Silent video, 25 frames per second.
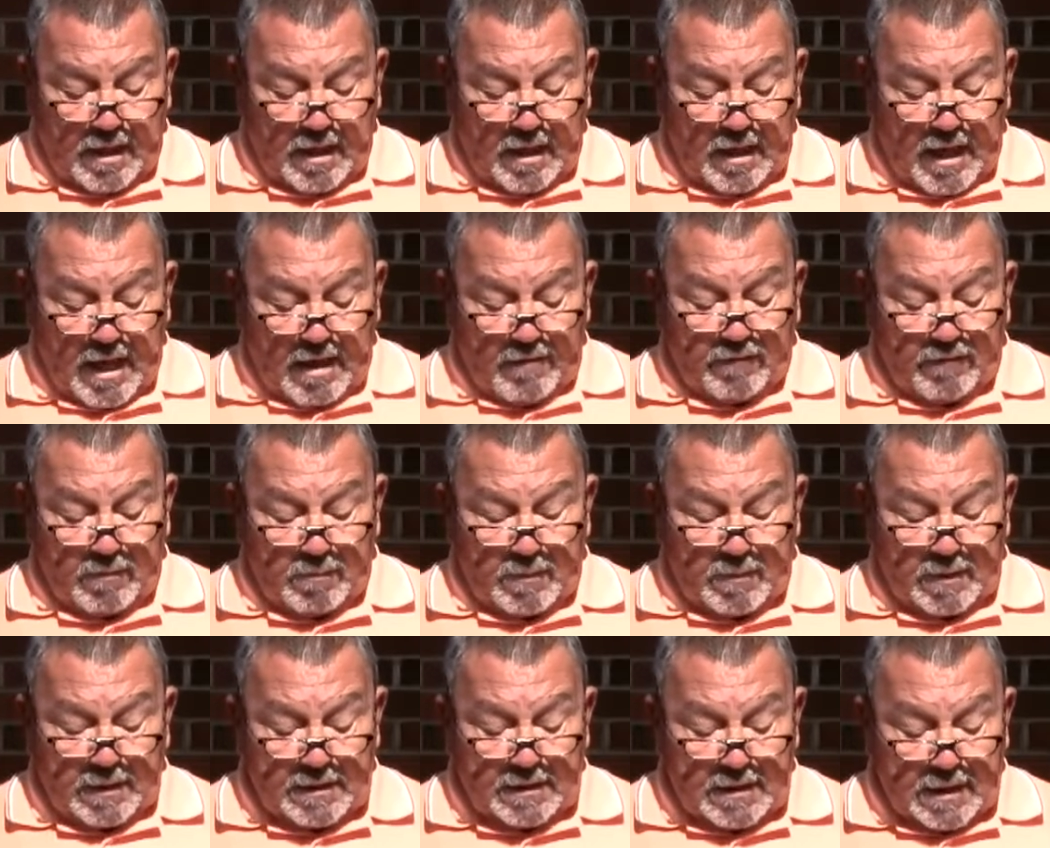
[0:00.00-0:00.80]
having
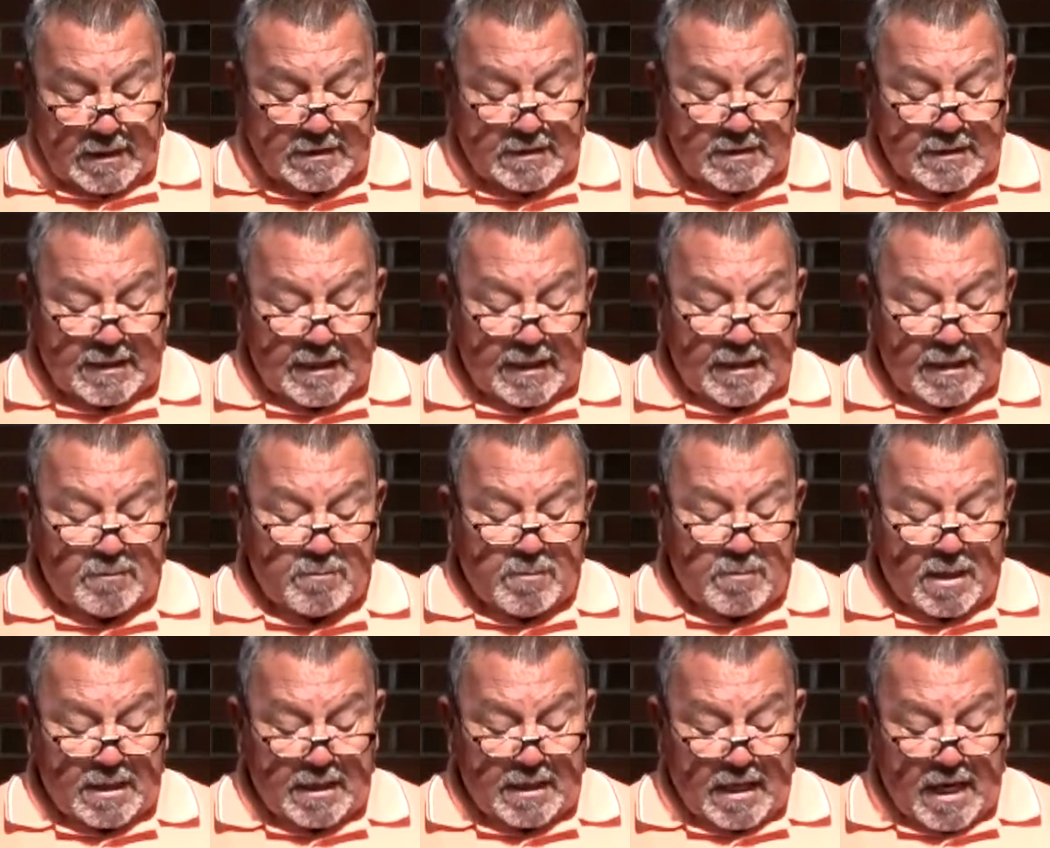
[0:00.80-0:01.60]
been designated
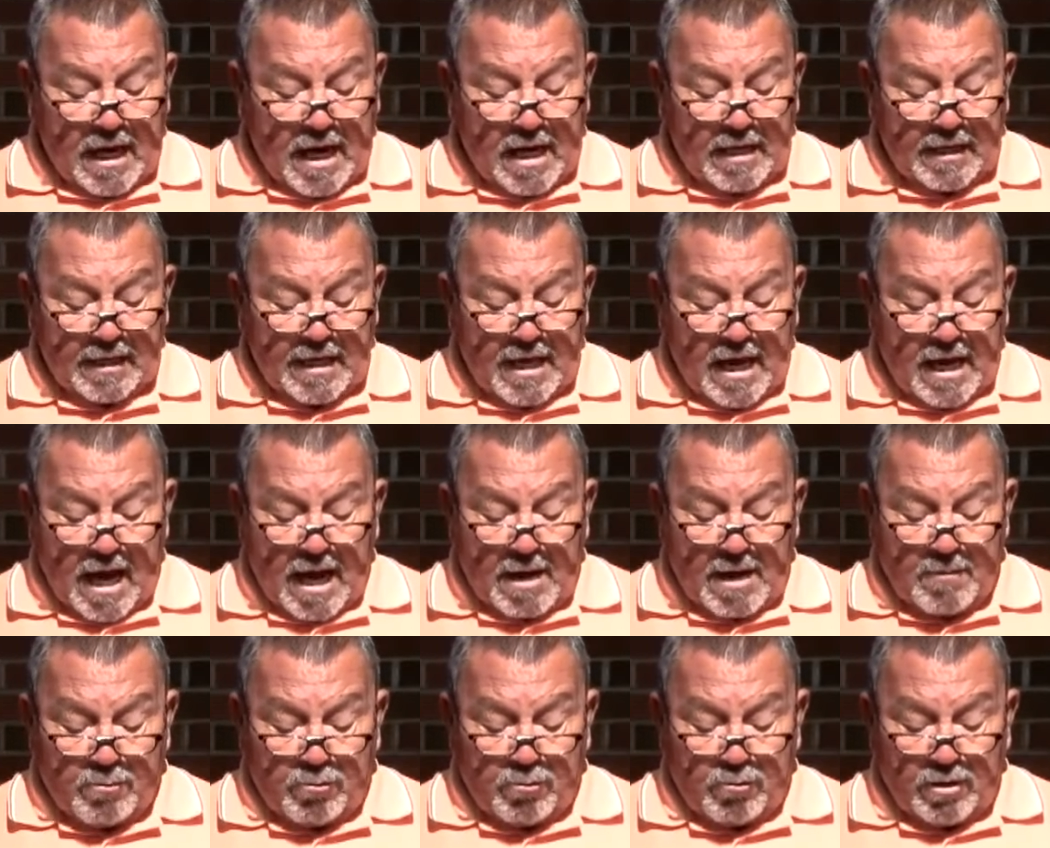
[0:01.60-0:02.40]
by God a high
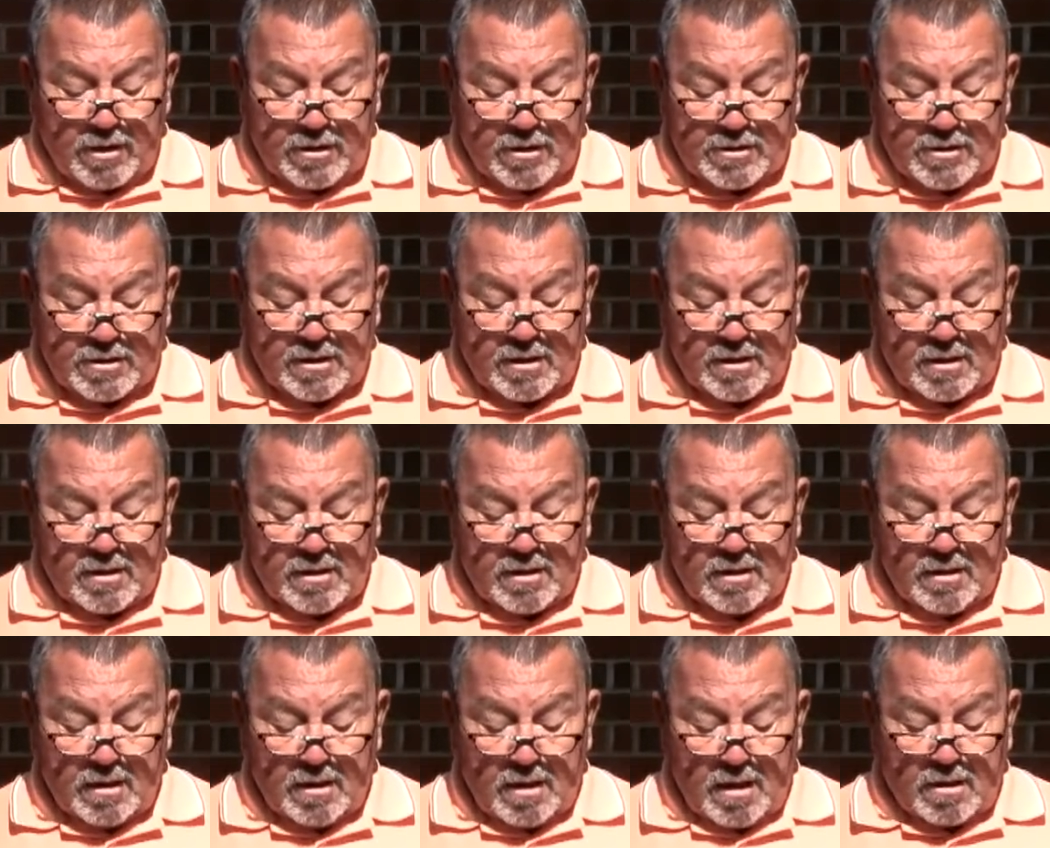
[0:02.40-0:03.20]
priest
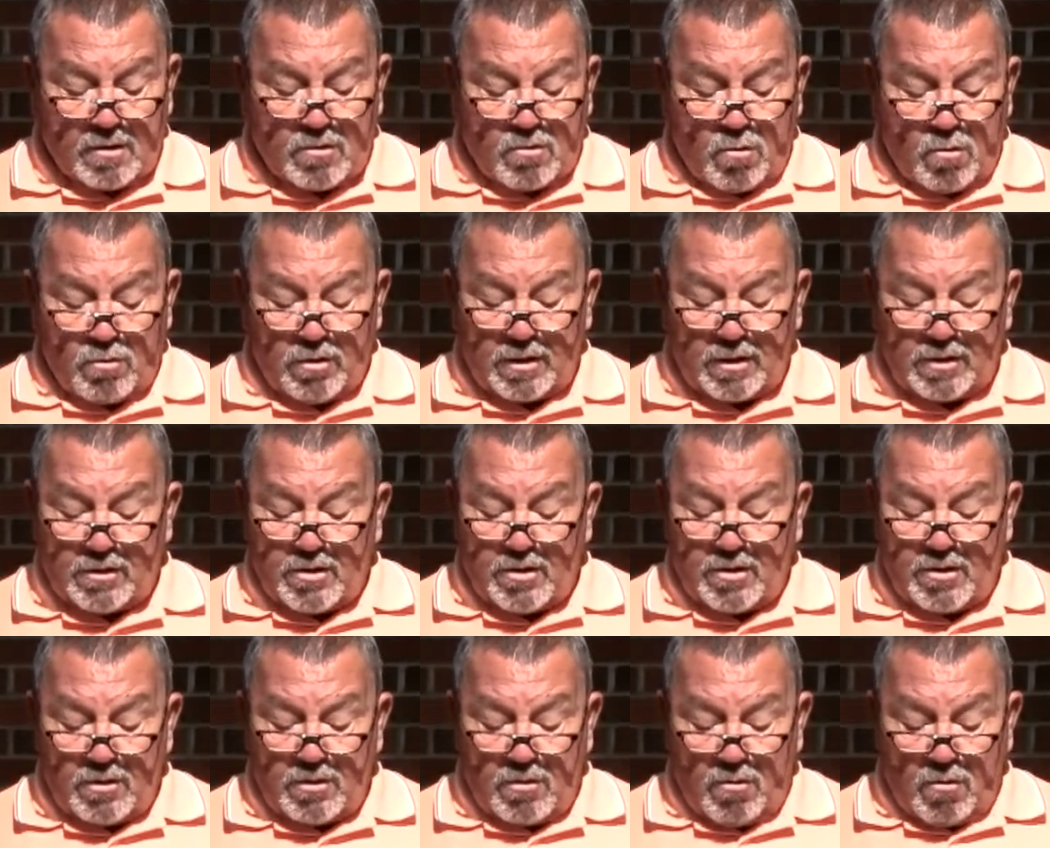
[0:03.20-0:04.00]
according to
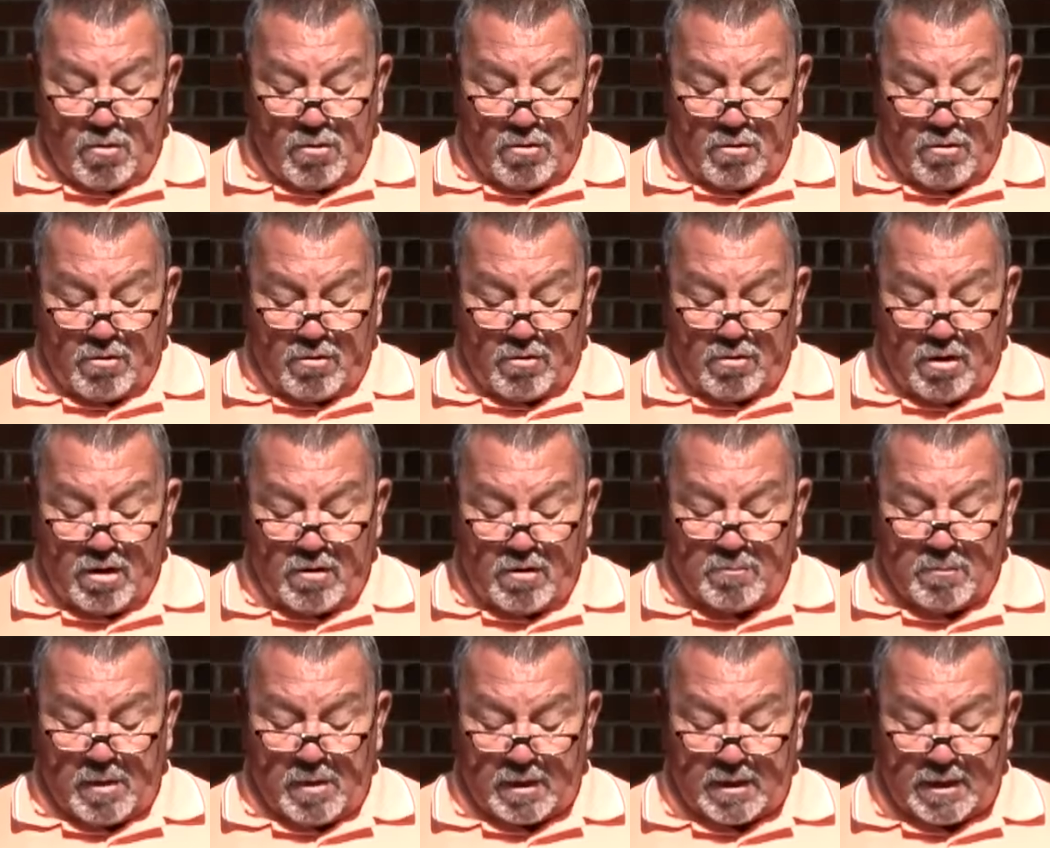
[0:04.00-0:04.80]
the order of
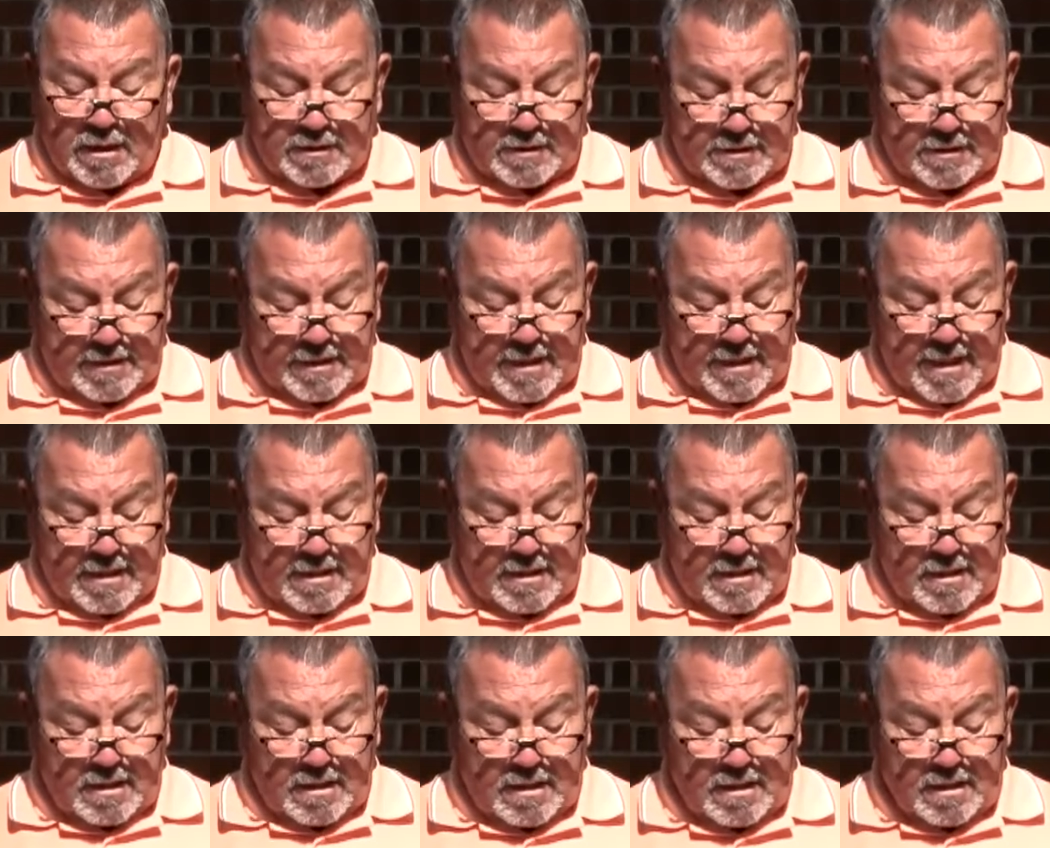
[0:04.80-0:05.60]
Melchizedek.
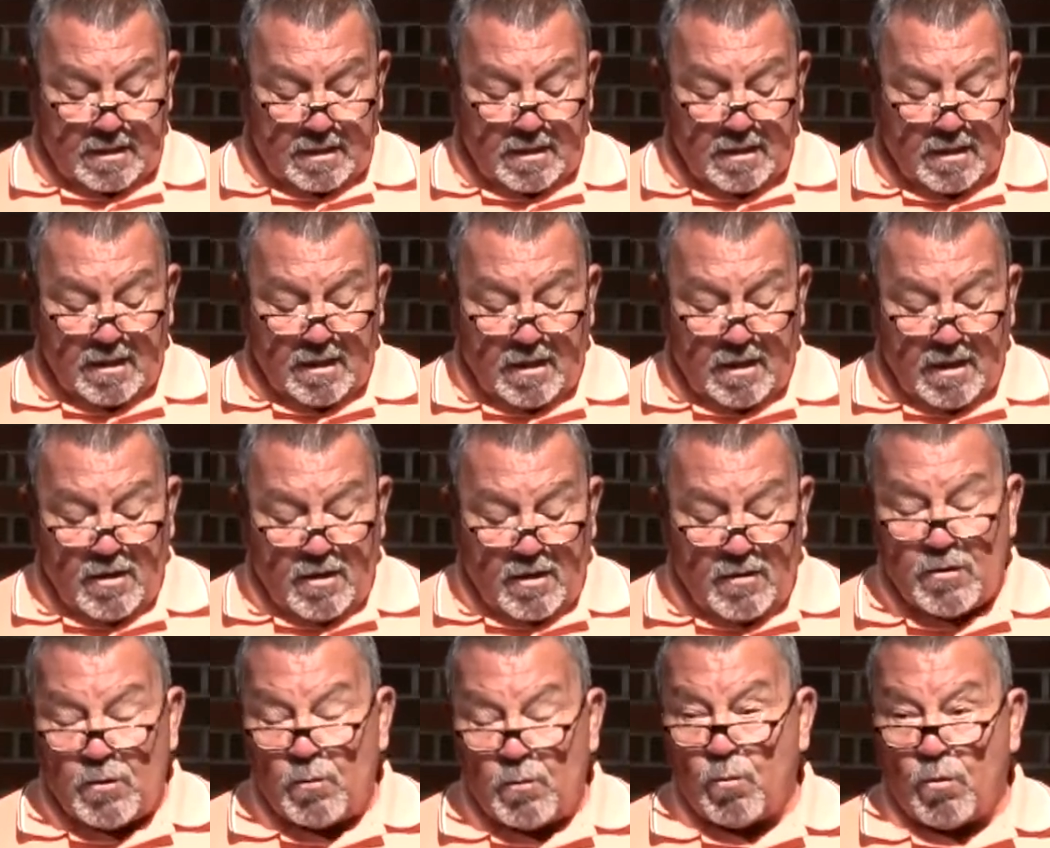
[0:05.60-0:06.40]

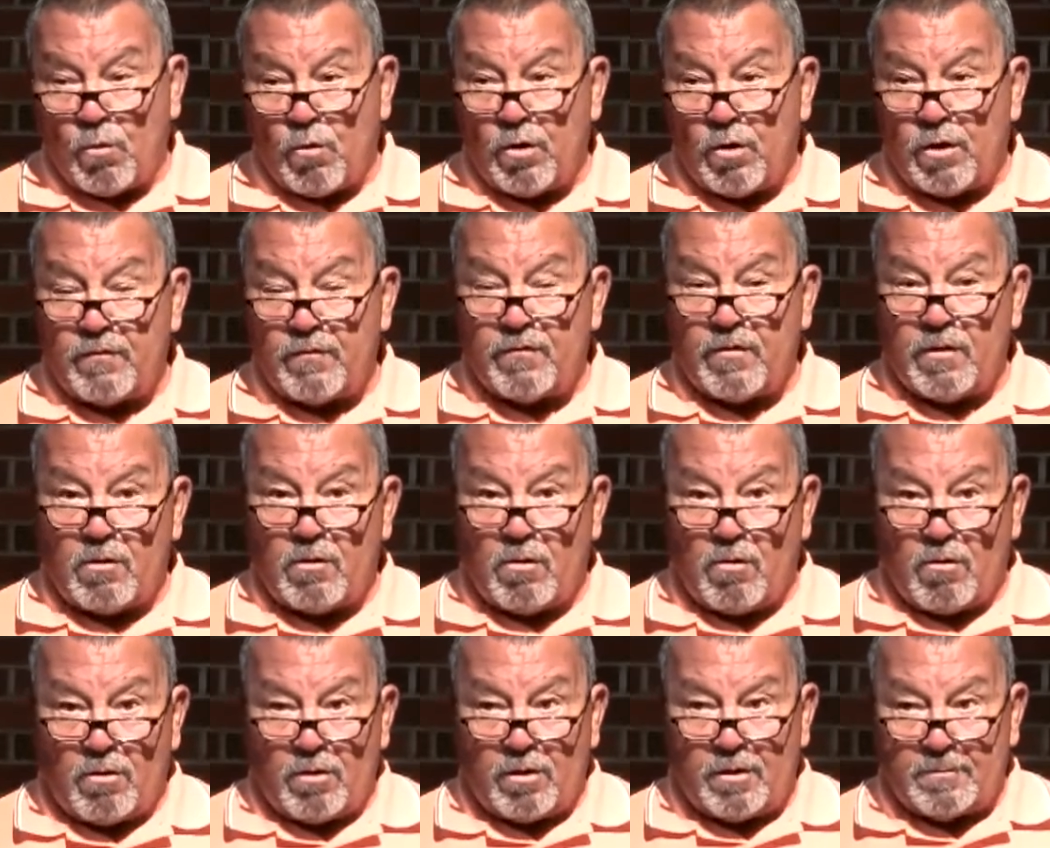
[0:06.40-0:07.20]
The word of the
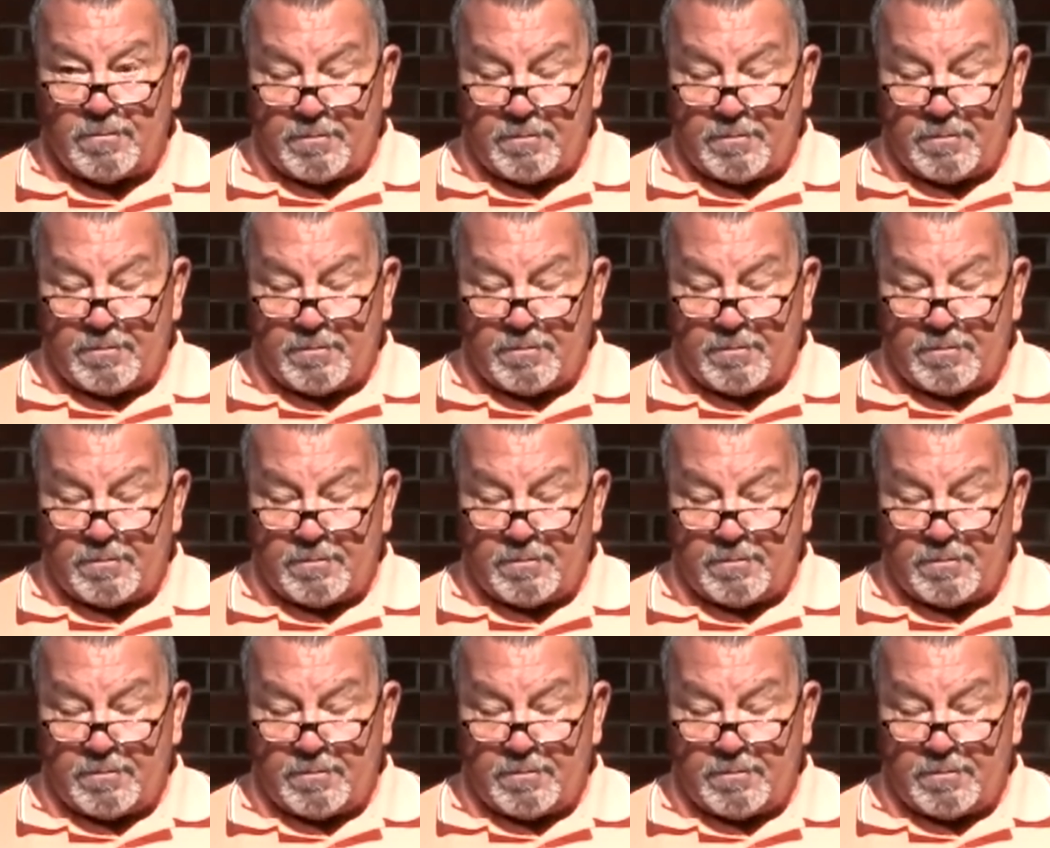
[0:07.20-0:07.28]
Lord.